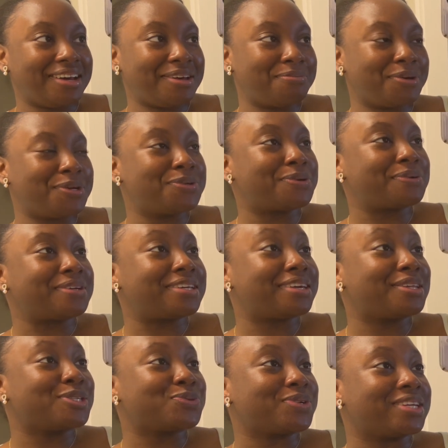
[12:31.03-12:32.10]
But you know what?
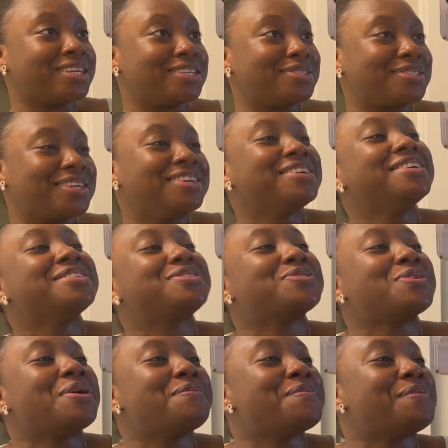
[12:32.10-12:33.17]
It is what it is.
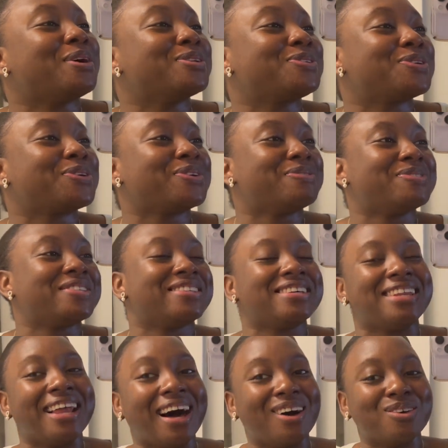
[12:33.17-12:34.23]
So I'm about to go to the
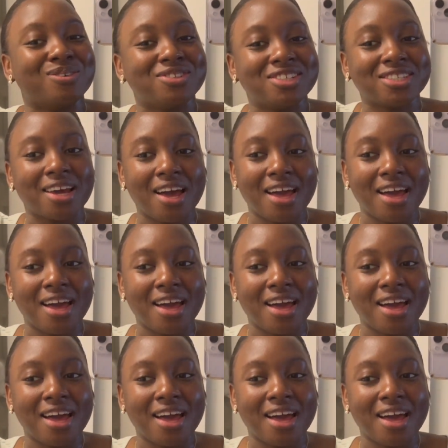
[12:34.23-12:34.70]
lounge